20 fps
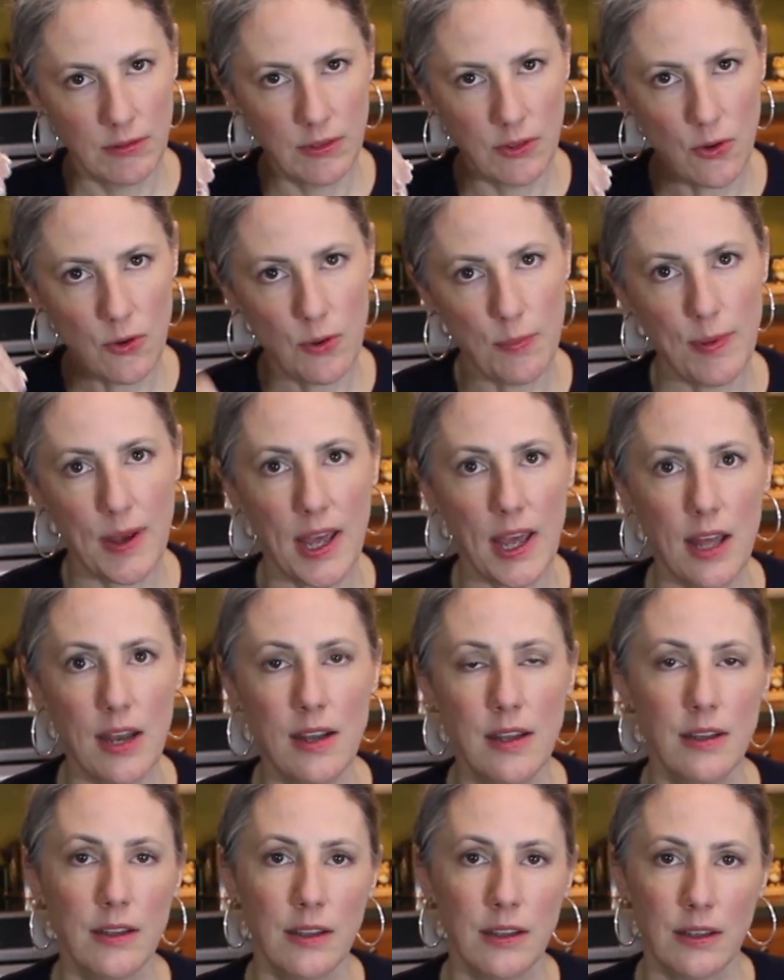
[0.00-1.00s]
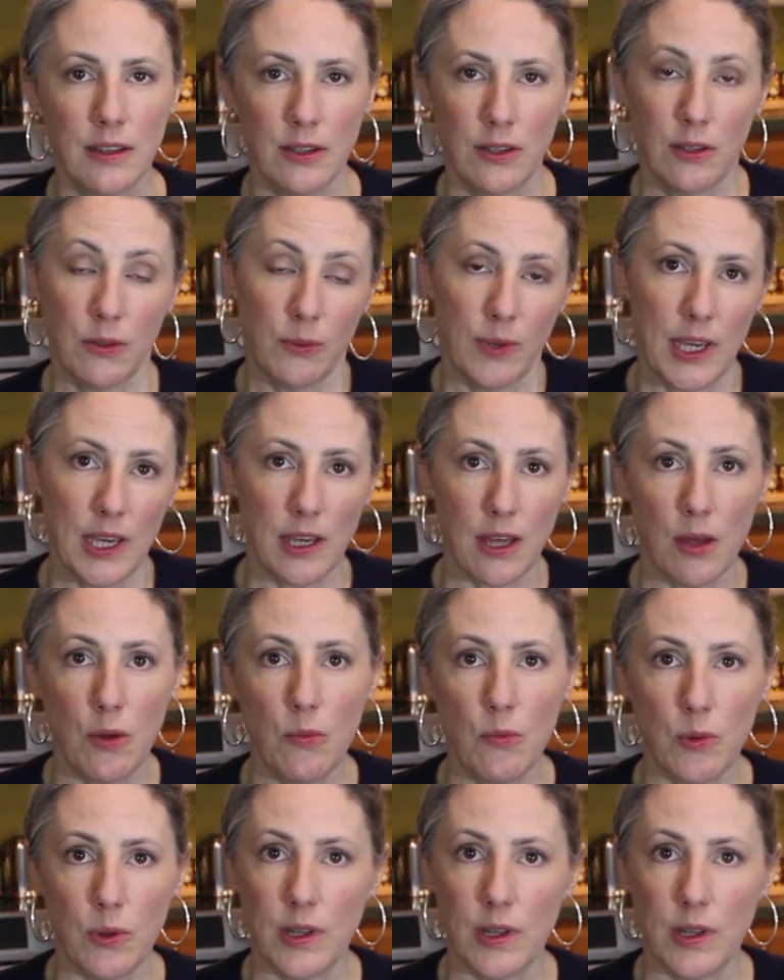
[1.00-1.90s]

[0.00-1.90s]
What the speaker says: go to bed, wake up,